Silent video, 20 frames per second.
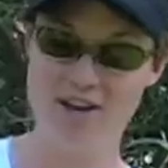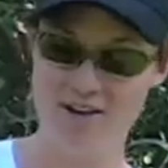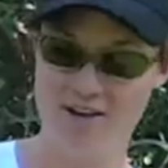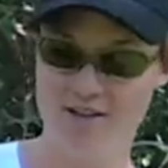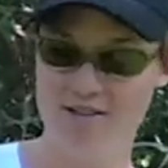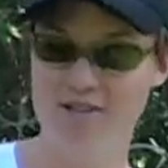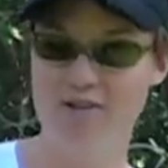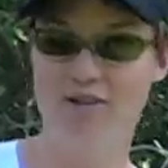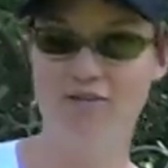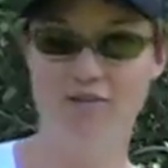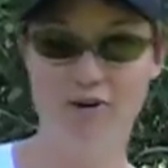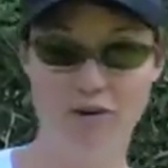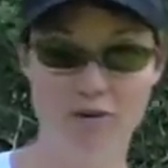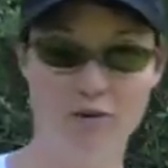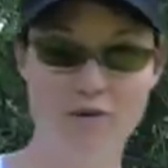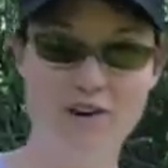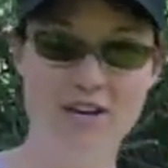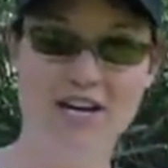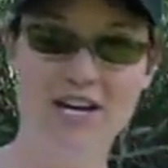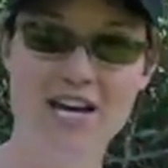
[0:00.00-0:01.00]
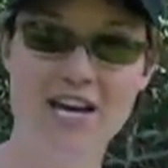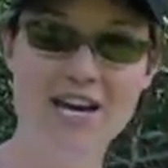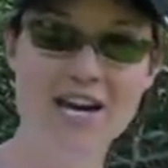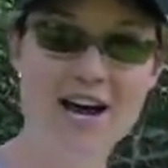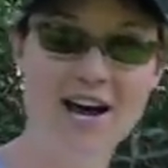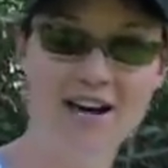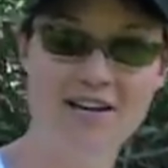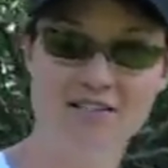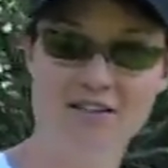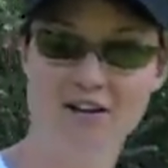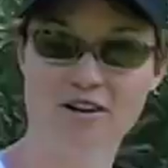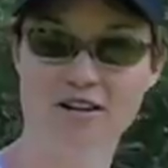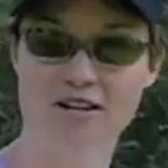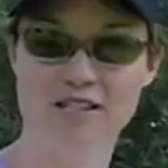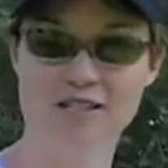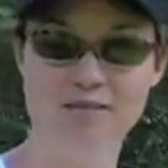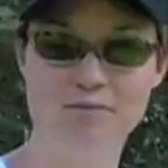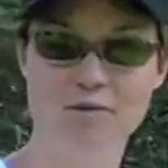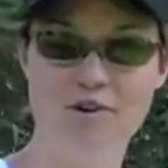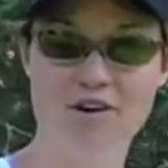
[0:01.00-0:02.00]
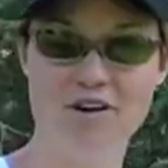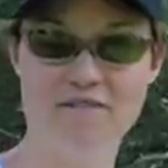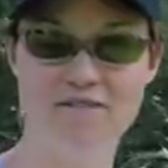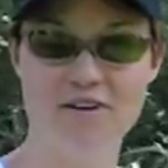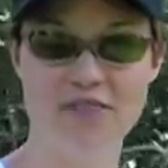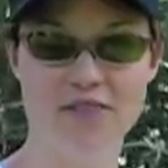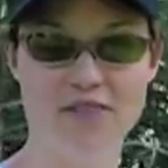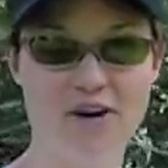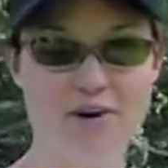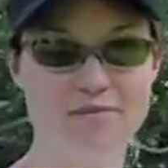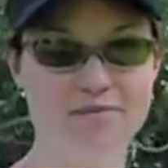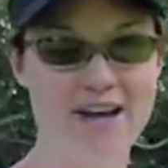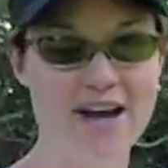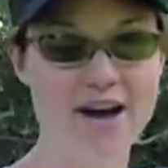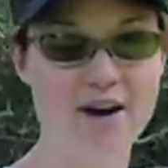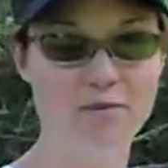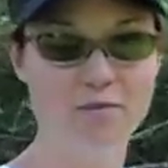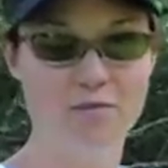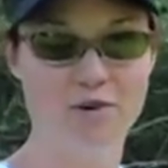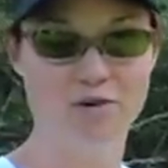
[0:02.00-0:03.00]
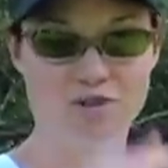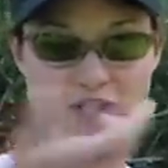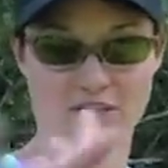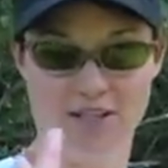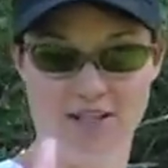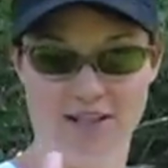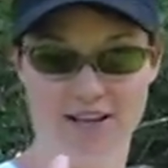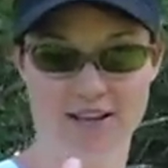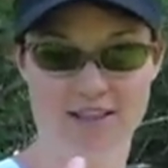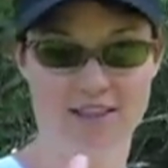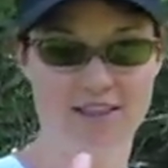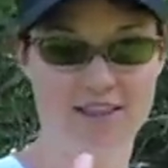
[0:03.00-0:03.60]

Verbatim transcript: So if you're throwing an Anhyzer, it's more of a thumb down motion like